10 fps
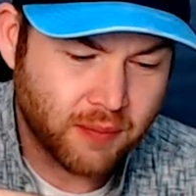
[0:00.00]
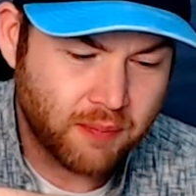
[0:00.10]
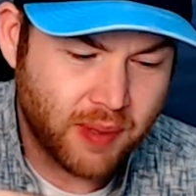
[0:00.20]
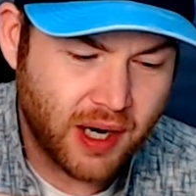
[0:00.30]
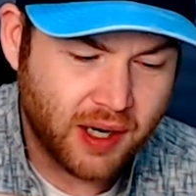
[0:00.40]

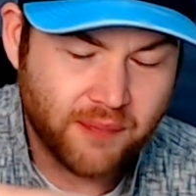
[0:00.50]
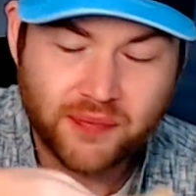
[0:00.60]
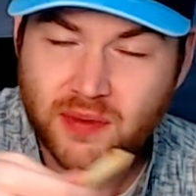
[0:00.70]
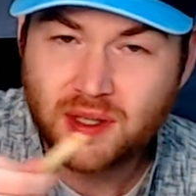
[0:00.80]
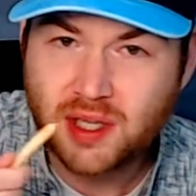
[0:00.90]
but
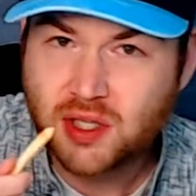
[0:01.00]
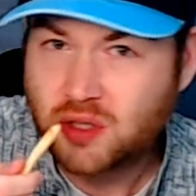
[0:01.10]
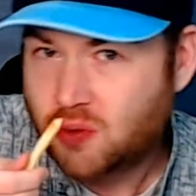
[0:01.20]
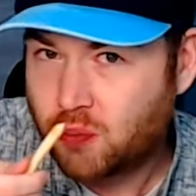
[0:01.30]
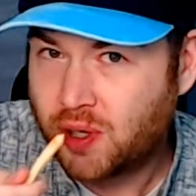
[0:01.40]
it's
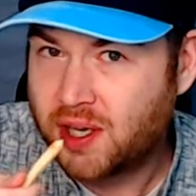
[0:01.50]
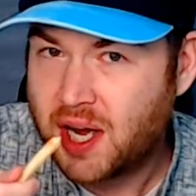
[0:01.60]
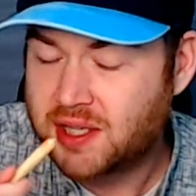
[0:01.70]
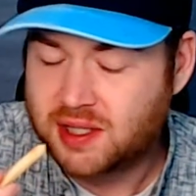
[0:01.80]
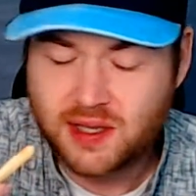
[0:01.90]
pretty
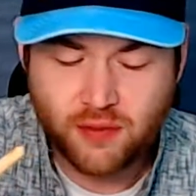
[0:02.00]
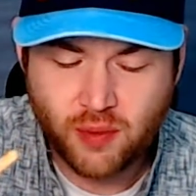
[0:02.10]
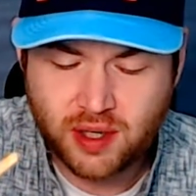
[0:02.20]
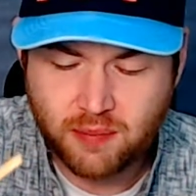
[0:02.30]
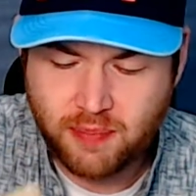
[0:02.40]
nice. It's definitely one
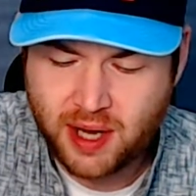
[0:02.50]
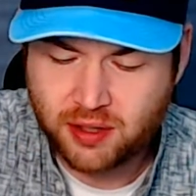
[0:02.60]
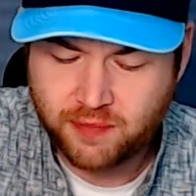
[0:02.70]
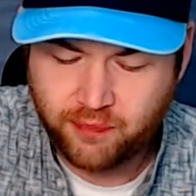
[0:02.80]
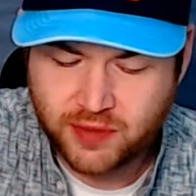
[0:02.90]
of the
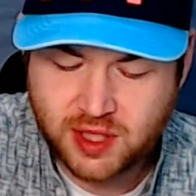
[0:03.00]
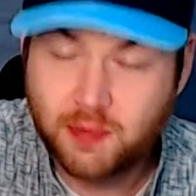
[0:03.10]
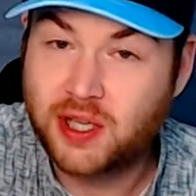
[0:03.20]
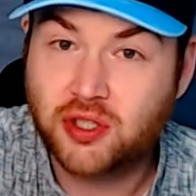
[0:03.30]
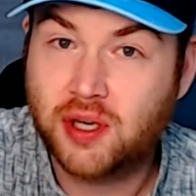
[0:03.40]
better
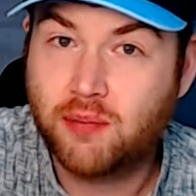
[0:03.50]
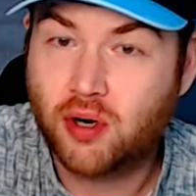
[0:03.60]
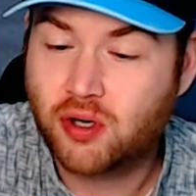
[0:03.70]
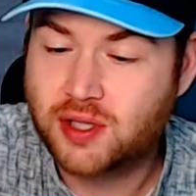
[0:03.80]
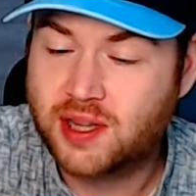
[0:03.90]
specialty
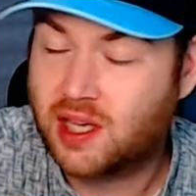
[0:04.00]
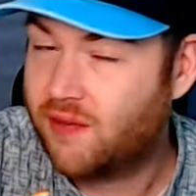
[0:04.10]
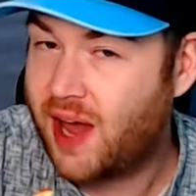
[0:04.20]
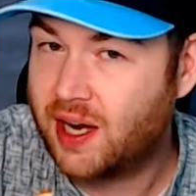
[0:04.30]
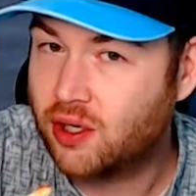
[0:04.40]
burgers I think I've
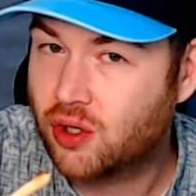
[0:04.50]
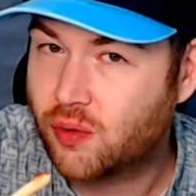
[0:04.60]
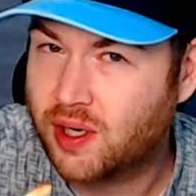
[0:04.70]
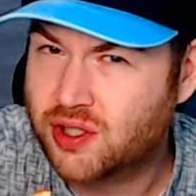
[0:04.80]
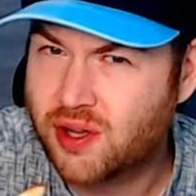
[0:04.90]
had in
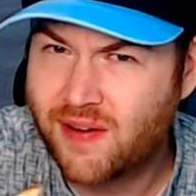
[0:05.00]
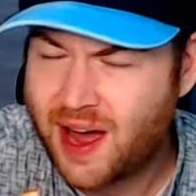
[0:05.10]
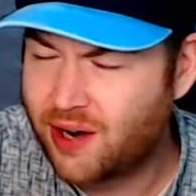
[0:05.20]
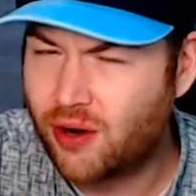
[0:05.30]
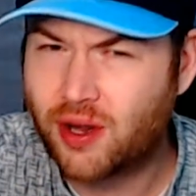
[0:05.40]
Korea. So they've
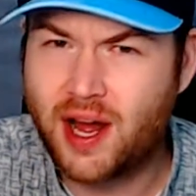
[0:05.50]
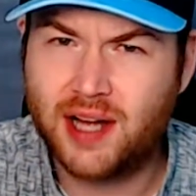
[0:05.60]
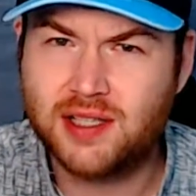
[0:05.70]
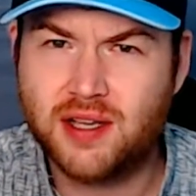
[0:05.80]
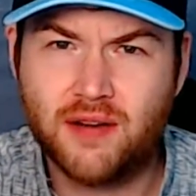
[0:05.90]
had all
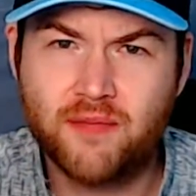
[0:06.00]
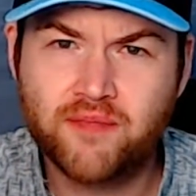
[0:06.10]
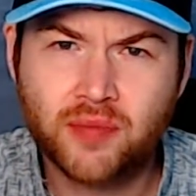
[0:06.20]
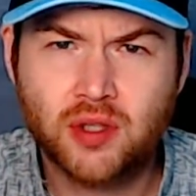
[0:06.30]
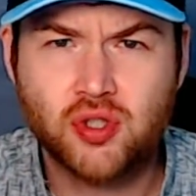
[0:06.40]
kinds of
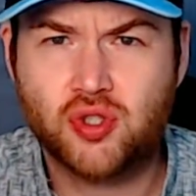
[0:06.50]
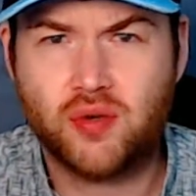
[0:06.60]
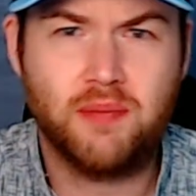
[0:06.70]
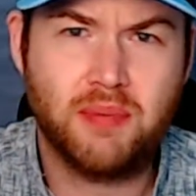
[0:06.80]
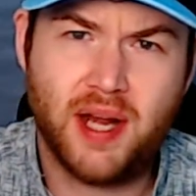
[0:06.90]

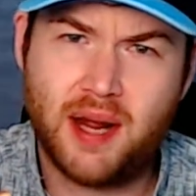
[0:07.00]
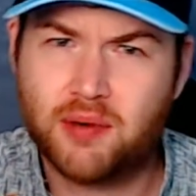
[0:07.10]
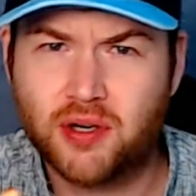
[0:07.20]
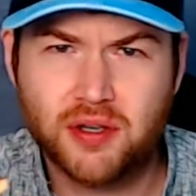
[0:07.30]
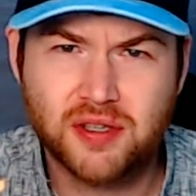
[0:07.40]
shrimp and
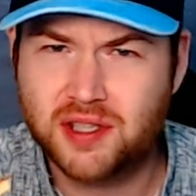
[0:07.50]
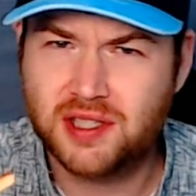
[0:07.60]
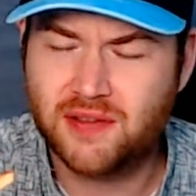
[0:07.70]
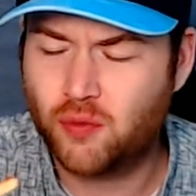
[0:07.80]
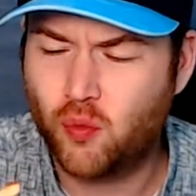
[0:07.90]
hamburgers and
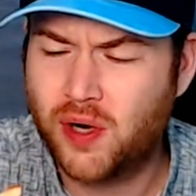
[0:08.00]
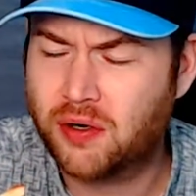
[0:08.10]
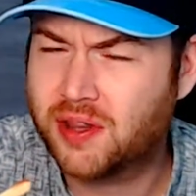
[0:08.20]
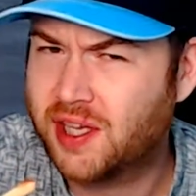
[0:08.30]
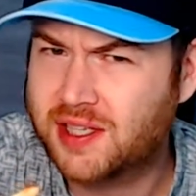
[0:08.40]
different
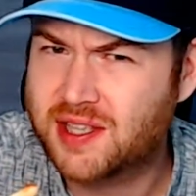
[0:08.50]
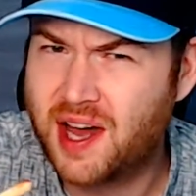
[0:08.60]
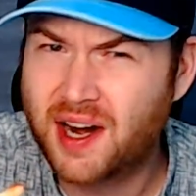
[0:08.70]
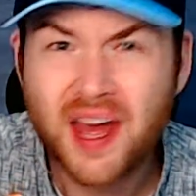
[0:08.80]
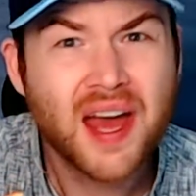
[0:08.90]
weird things
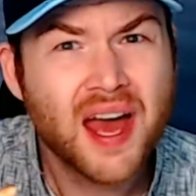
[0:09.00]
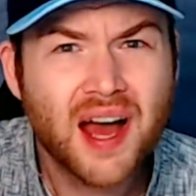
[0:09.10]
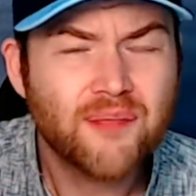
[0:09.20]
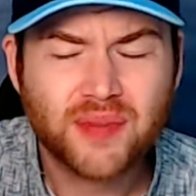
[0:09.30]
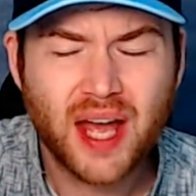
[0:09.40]
that
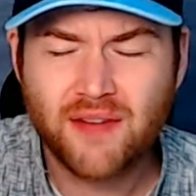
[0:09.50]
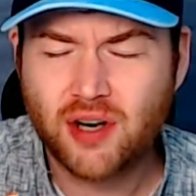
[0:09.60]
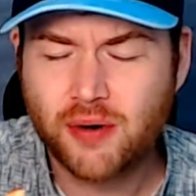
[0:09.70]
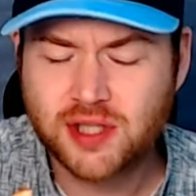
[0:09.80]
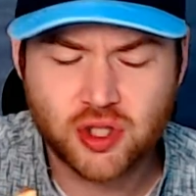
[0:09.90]
I haven't
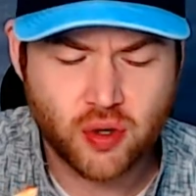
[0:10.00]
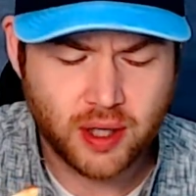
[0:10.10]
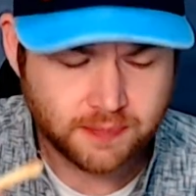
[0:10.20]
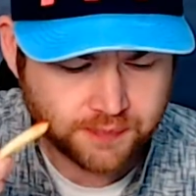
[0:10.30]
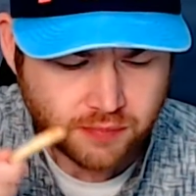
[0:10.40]
always
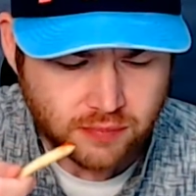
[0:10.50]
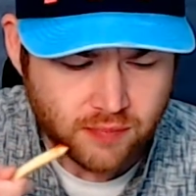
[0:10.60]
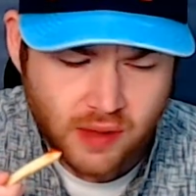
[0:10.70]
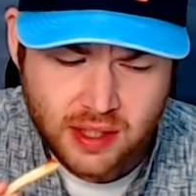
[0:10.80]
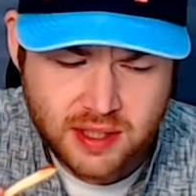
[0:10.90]
enjoyed.
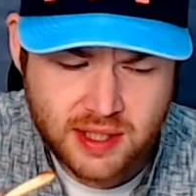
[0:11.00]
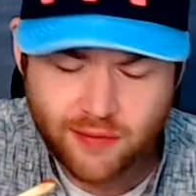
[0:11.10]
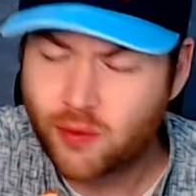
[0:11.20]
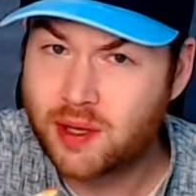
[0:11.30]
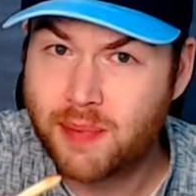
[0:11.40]
This is
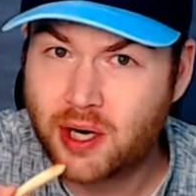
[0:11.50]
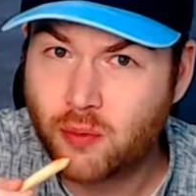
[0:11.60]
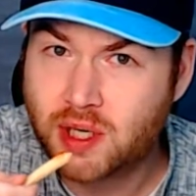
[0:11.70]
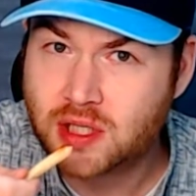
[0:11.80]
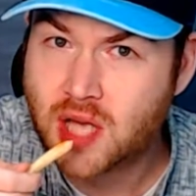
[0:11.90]
definitely one of the better
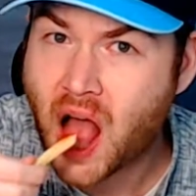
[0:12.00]
ones.